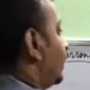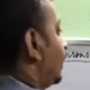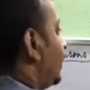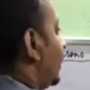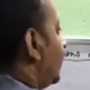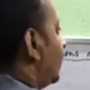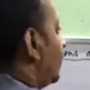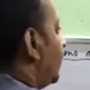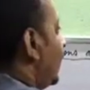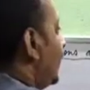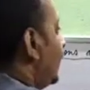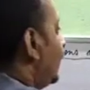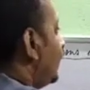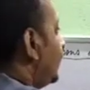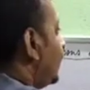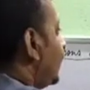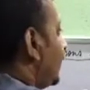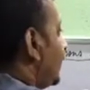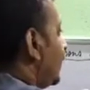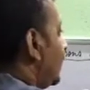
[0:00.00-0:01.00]
The
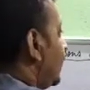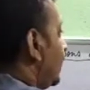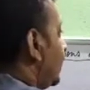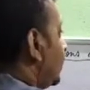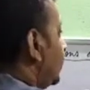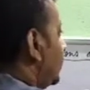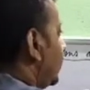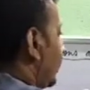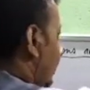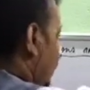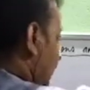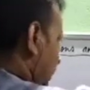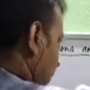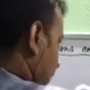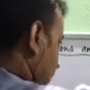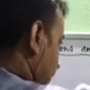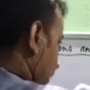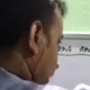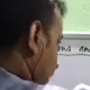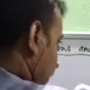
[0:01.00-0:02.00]
main thing you
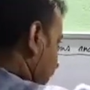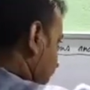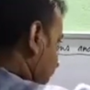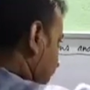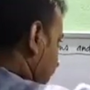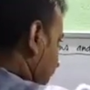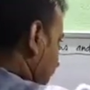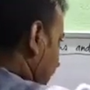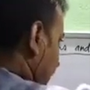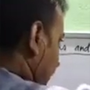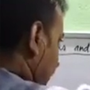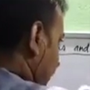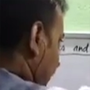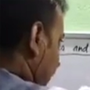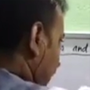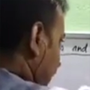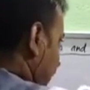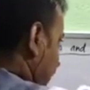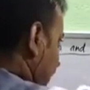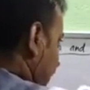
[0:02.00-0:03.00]
must remember
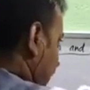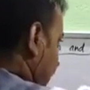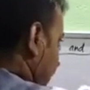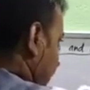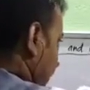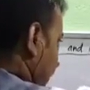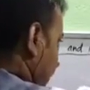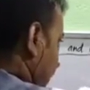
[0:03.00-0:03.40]
is